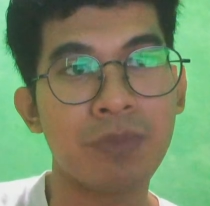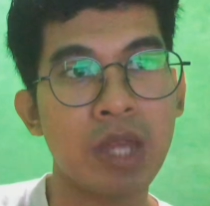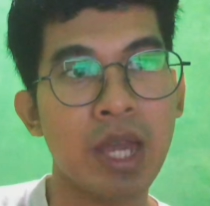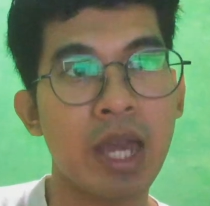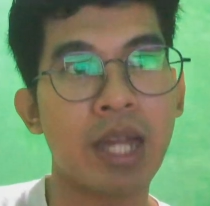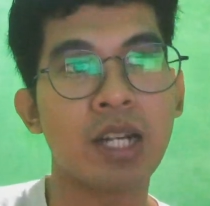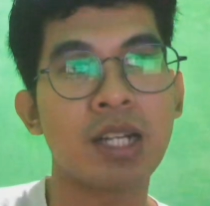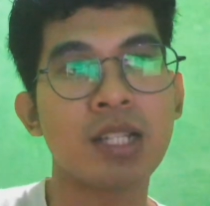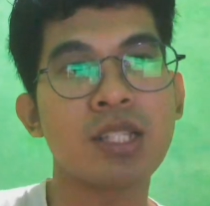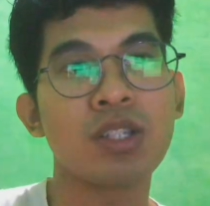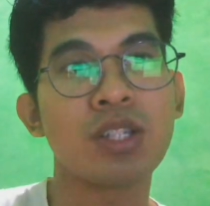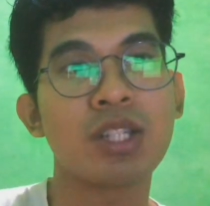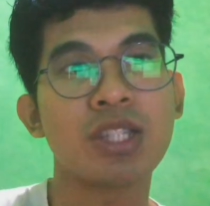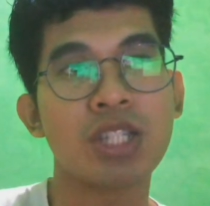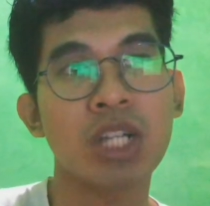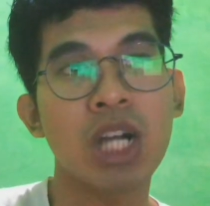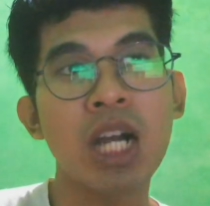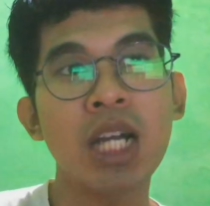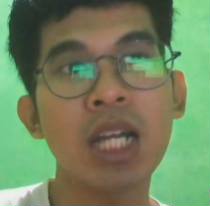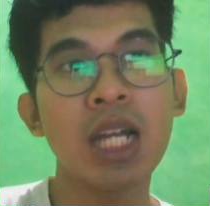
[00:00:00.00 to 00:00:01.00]
And also the
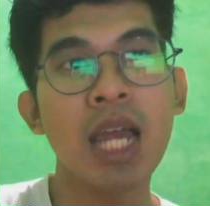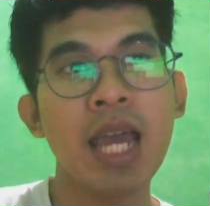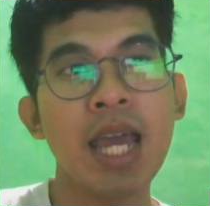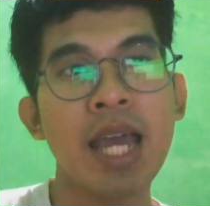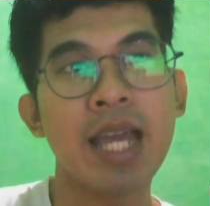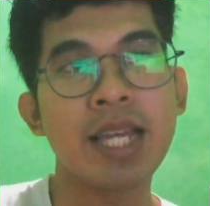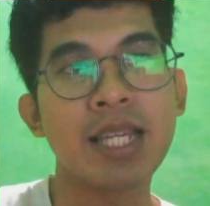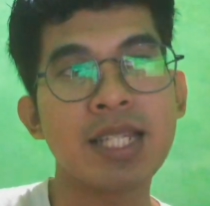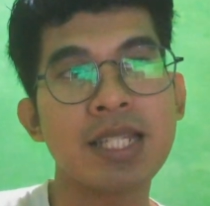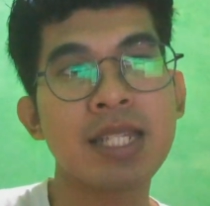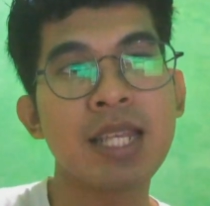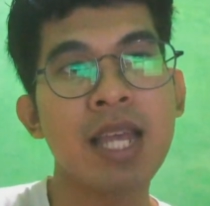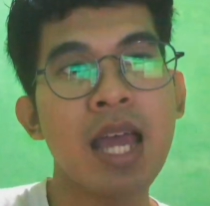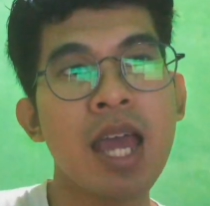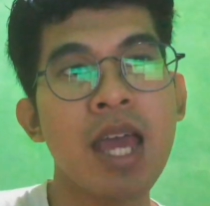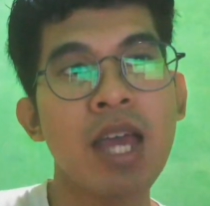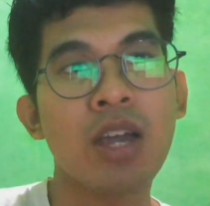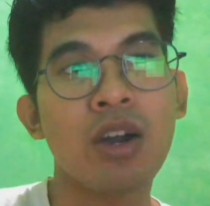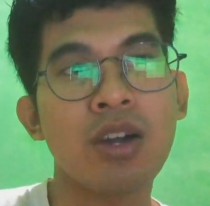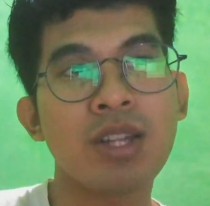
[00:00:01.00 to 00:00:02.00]
third is
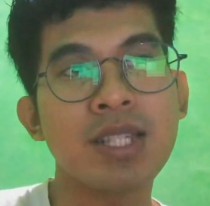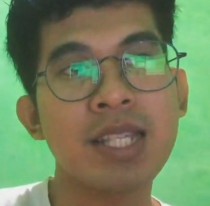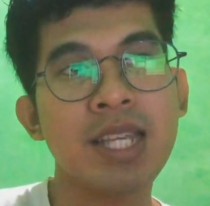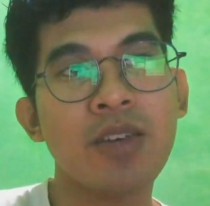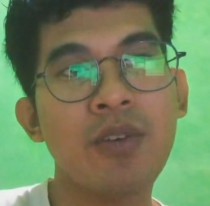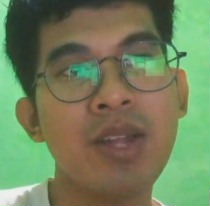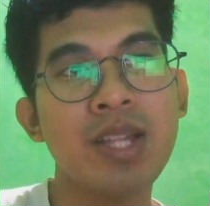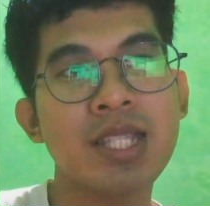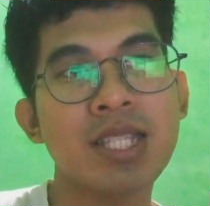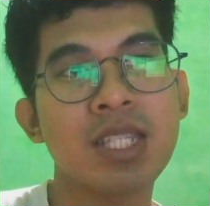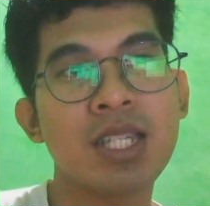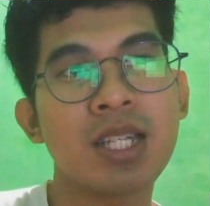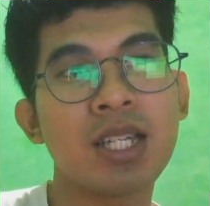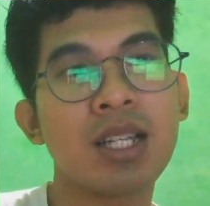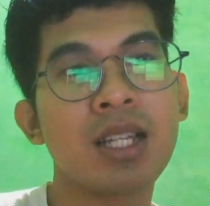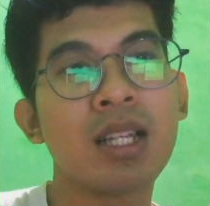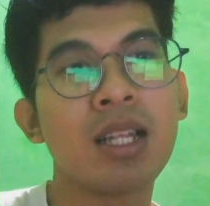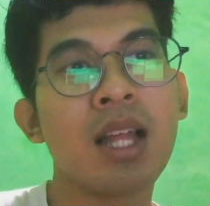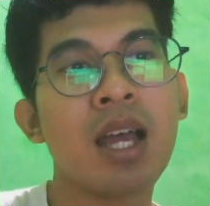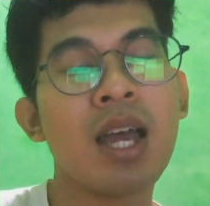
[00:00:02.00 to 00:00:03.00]

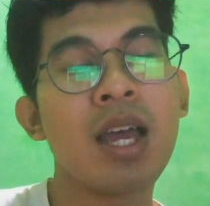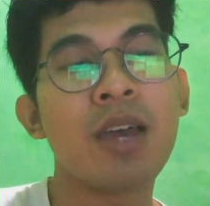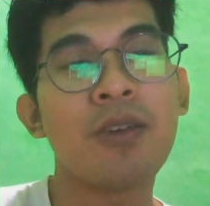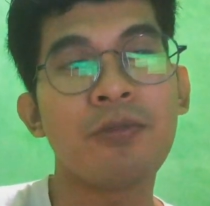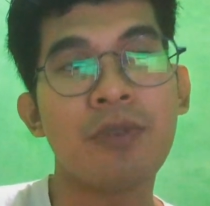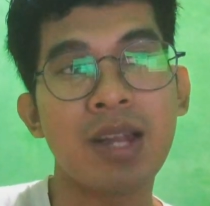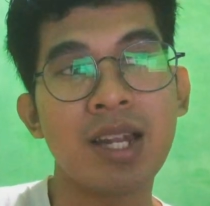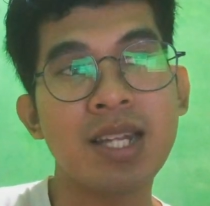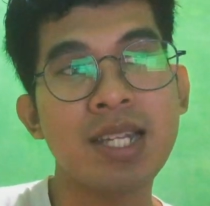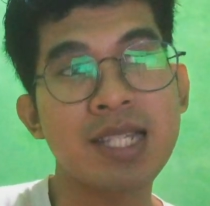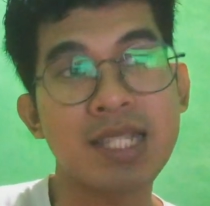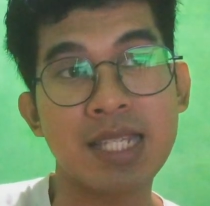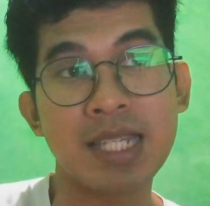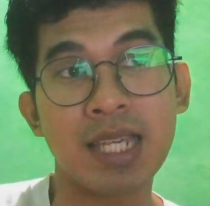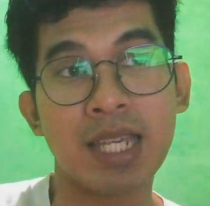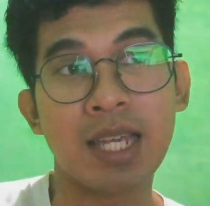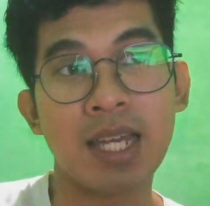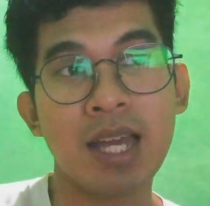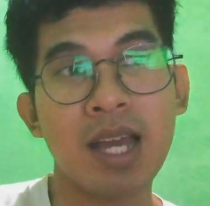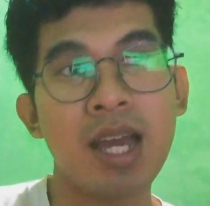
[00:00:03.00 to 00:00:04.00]
consequential validity.